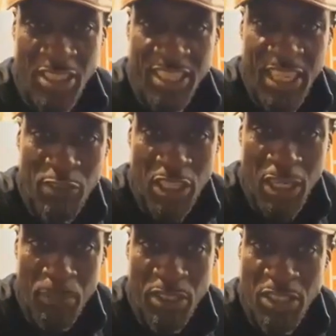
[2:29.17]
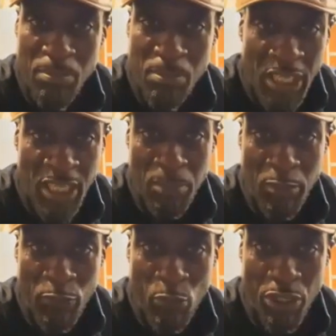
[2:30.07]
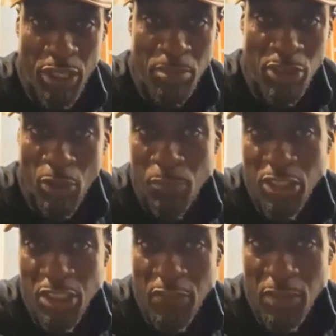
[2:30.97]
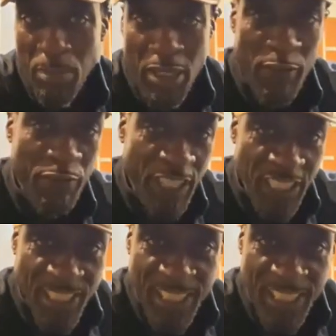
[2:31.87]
saved the company money before they start receiving benefits